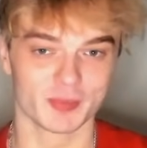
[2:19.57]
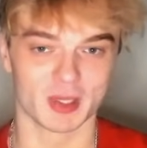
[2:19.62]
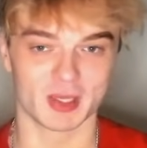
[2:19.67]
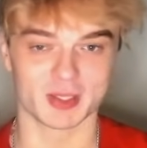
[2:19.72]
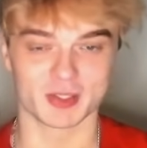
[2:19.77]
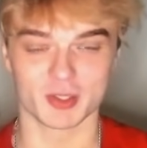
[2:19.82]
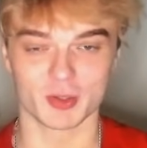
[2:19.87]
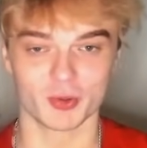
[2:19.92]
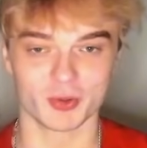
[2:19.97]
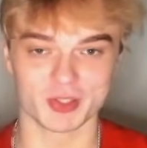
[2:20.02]

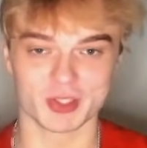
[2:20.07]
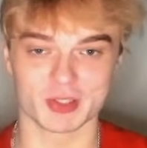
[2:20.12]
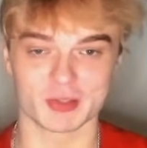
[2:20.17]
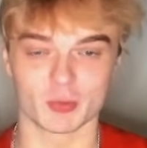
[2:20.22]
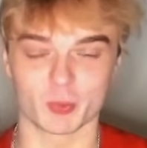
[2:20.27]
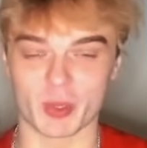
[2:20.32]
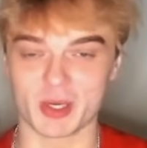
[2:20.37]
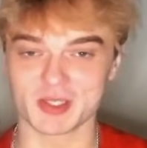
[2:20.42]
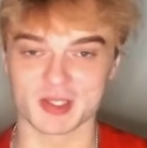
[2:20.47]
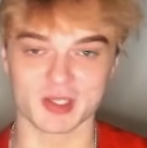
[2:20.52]
As long as the
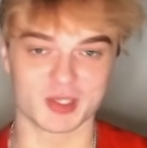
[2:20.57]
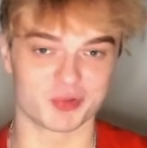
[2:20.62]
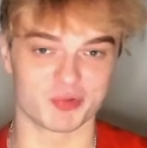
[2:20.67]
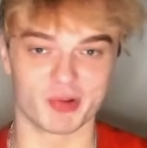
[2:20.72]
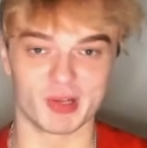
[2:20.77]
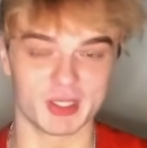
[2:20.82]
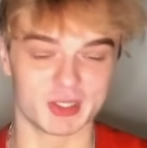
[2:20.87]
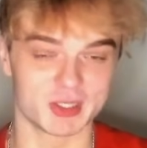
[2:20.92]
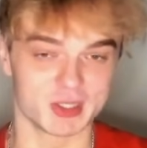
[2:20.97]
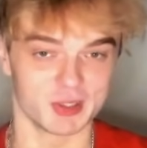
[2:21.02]
waist is
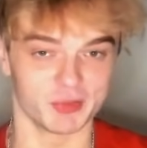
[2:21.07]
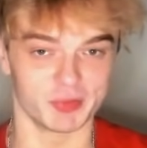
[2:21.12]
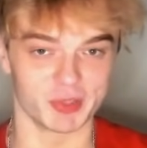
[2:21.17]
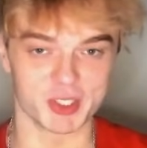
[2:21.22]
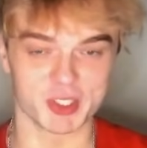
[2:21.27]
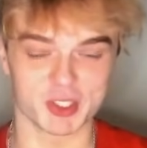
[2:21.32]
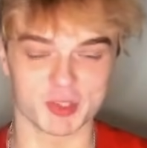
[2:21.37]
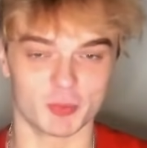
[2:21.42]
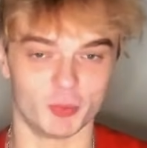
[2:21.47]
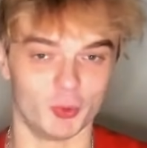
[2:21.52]
relatively
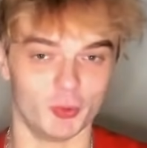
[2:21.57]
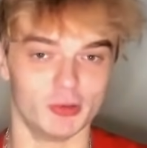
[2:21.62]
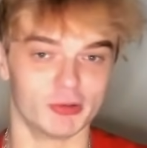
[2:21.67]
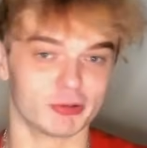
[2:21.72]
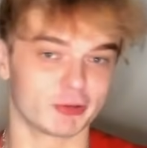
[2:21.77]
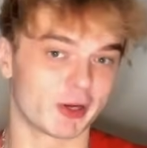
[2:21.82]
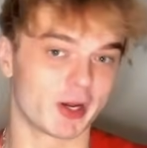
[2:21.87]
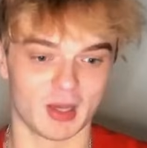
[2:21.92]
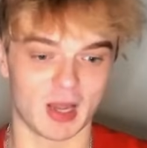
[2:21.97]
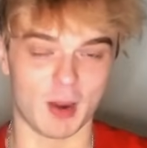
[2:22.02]
small,
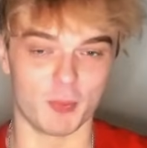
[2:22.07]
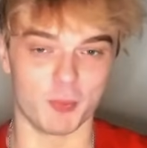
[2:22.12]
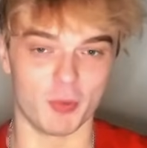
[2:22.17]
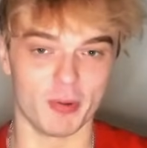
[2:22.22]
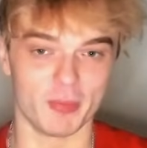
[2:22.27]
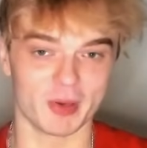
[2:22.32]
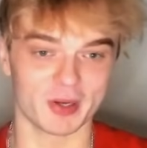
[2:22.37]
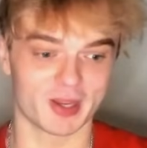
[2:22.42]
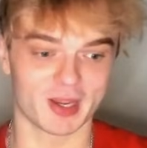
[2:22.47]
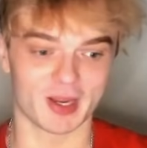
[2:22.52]
right? A
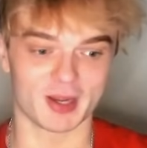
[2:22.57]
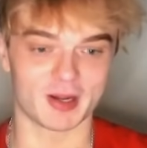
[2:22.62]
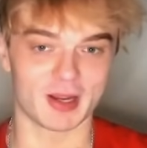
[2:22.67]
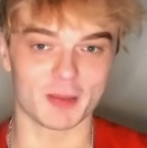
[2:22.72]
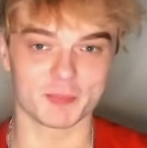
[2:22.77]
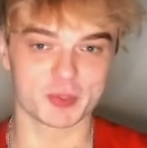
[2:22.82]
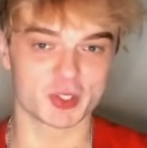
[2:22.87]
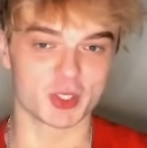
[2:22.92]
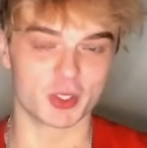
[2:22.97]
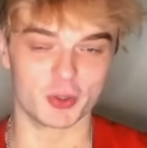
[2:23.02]
woman can
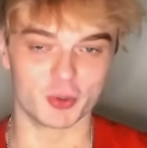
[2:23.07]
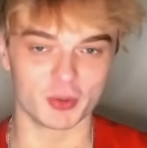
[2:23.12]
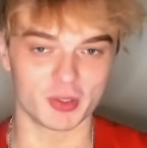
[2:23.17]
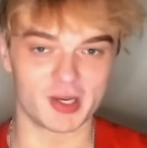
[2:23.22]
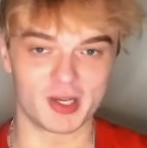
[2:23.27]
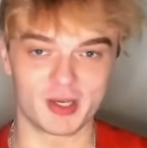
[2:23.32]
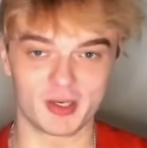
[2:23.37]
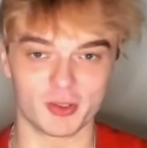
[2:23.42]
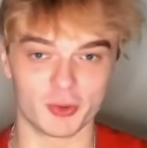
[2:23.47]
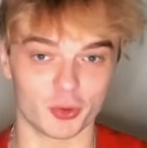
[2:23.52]

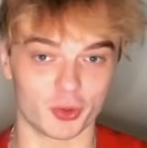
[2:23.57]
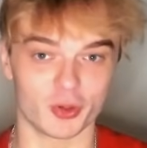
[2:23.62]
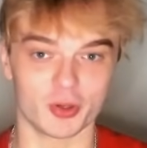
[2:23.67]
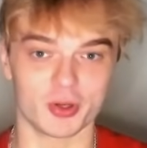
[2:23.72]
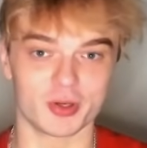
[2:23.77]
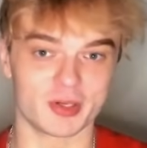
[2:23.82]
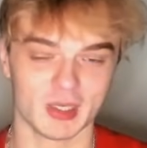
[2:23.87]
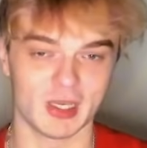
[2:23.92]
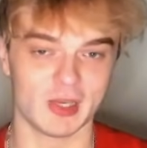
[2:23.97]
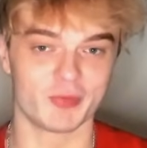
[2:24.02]
absolutely look
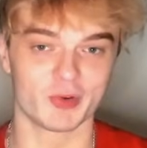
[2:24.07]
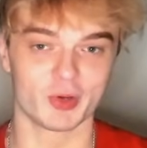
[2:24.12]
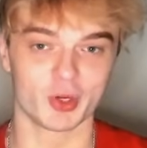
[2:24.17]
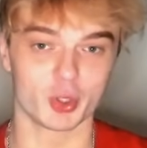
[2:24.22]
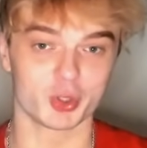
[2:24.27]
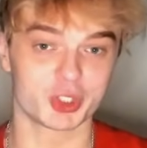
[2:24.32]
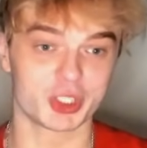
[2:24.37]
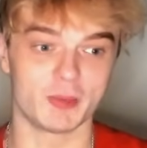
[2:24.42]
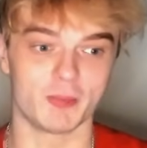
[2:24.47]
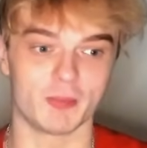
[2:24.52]
good, even though
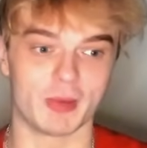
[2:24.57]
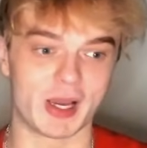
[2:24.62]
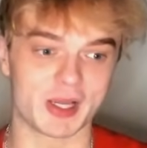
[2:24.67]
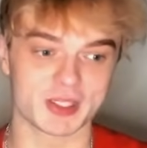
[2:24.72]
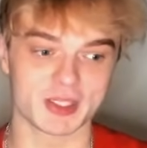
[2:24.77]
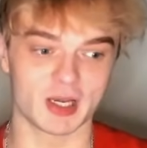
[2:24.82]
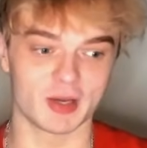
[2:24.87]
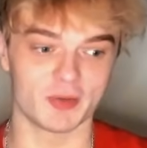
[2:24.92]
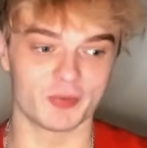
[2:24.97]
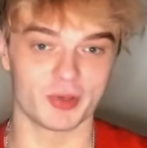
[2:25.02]
she might
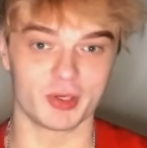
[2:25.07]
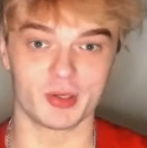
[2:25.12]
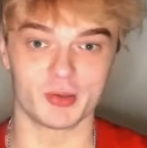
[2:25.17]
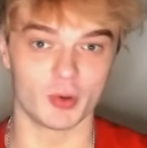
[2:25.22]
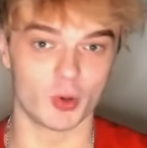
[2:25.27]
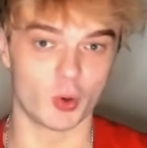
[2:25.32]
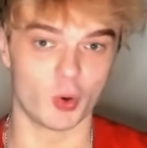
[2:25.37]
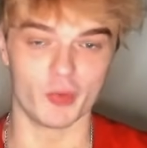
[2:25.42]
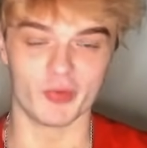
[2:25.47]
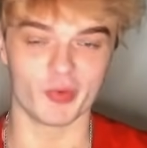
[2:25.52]
have an
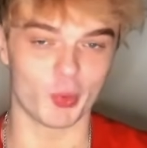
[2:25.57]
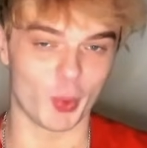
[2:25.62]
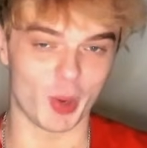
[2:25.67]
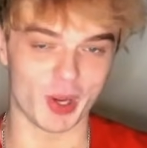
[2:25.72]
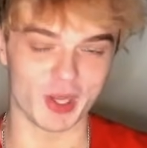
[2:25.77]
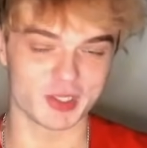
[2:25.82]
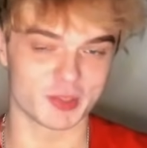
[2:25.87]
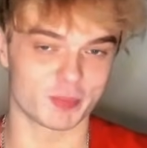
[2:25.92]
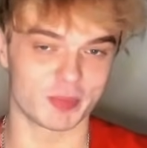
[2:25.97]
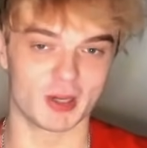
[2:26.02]

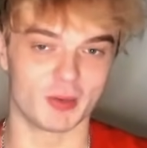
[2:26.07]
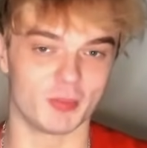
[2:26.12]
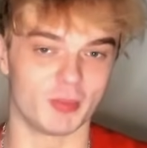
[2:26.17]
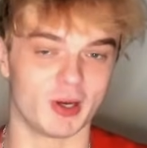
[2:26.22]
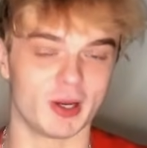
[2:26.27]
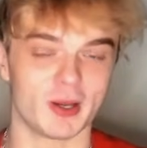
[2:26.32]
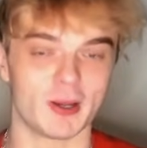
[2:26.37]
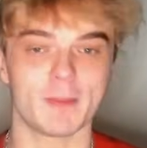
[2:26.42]
overweight BMI.